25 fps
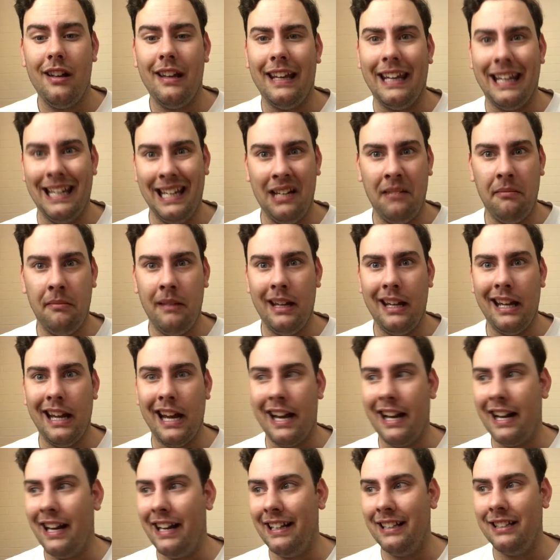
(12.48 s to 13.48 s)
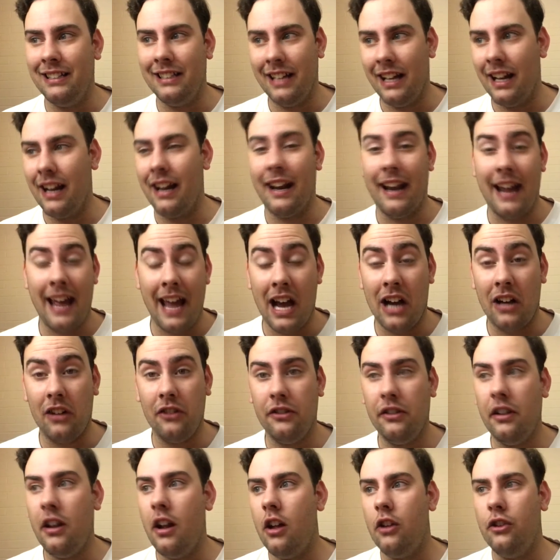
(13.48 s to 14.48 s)
in me and I need to get it
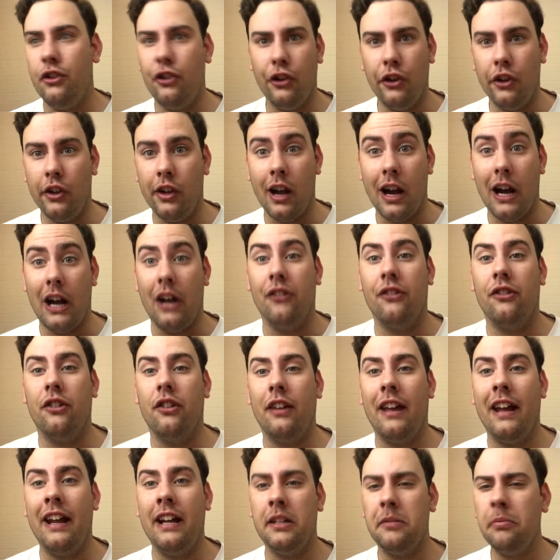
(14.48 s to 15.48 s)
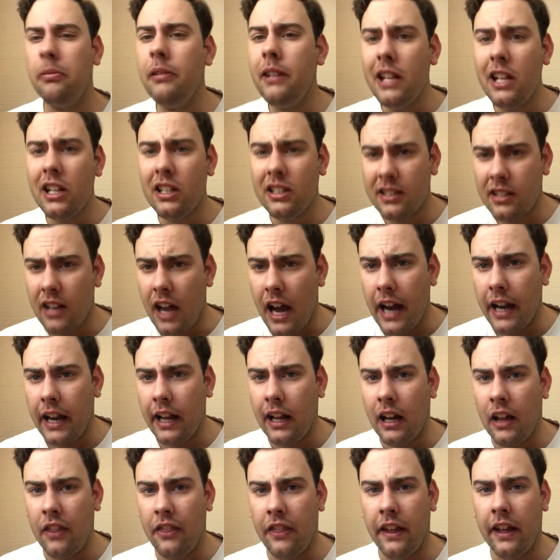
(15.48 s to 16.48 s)
out to you guys. And it's pretty
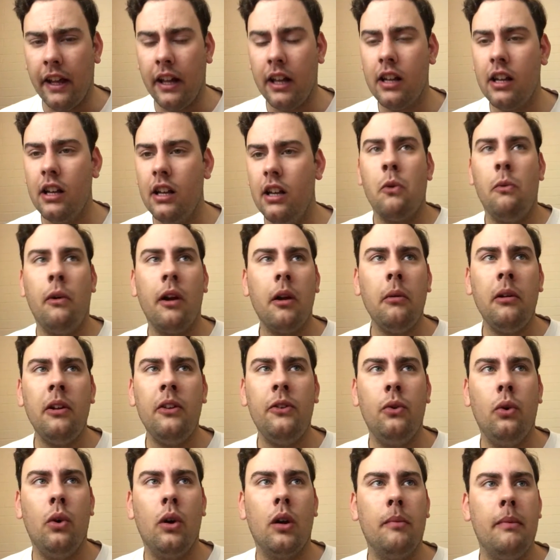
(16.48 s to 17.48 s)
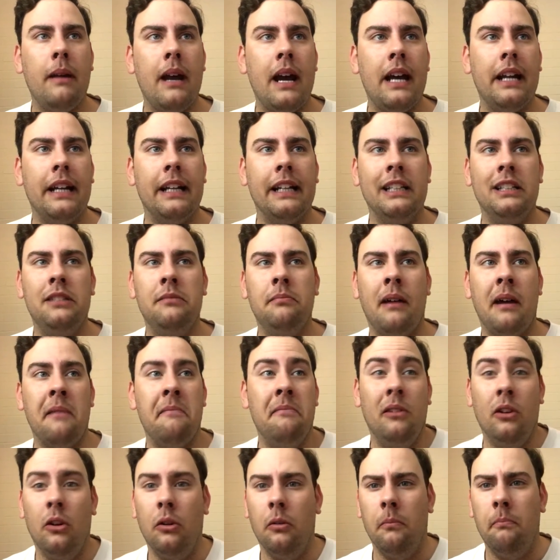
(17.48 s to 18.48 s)
exciting, I think. What I want to talk about is my
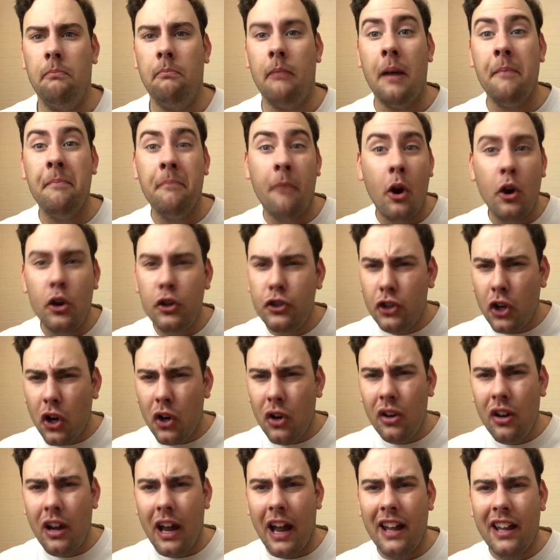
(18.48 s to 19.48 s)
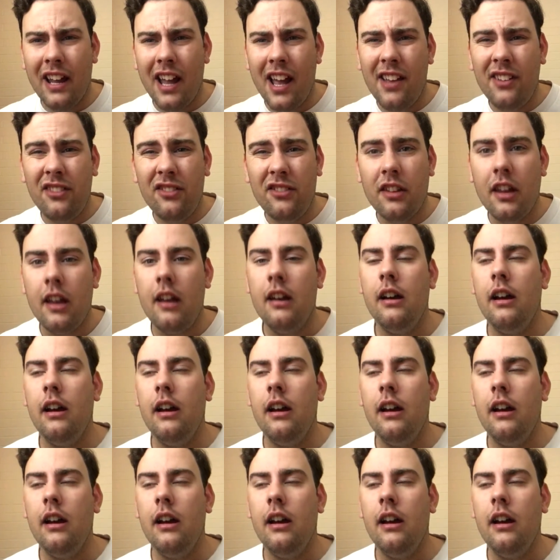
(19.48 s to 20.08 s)
mojo, I guess.